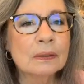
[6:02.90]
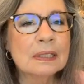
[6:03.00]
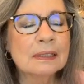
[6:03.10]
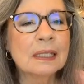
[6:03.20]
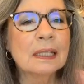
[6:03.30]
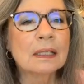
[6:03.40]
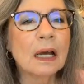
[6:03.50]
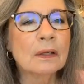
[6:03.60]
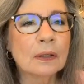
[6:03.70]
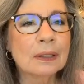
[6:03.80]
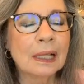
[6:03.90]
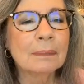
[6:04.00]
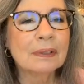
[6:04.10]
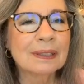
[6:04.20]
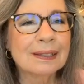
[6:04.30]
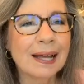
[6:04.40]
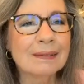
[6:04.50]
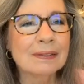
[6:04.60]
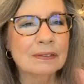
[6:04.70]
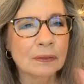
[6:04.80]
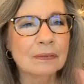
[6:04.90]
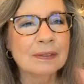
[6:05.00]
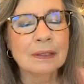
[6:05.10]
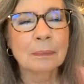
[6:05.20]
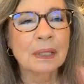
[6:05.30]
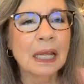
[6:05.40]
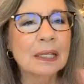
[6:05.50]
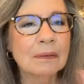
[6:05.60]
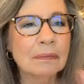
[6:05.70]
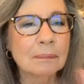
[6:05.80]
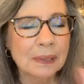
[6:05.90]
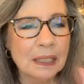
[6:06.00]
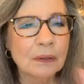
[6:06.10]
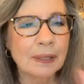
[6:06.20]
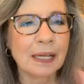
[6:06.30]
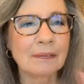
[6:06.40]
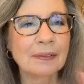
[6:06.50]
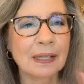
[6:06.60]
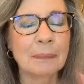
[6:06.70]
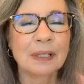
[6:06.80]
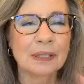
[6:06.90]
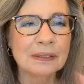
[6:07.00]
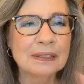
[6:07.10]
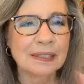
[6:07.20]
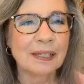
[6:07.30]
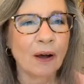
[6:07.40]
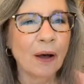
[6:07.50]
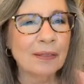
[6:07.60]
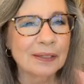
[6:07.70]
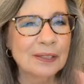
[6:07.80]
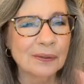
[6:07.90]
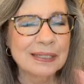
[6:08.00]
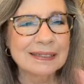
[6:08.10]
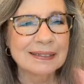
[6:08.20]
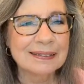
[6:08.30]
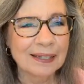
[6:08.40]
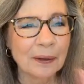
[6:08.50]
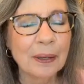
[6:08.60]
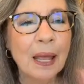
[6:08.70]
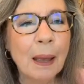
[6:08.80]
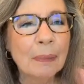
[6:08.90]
you'll see under clubs and classes, you'll see the Be Creative Club and you'll see all the choices there.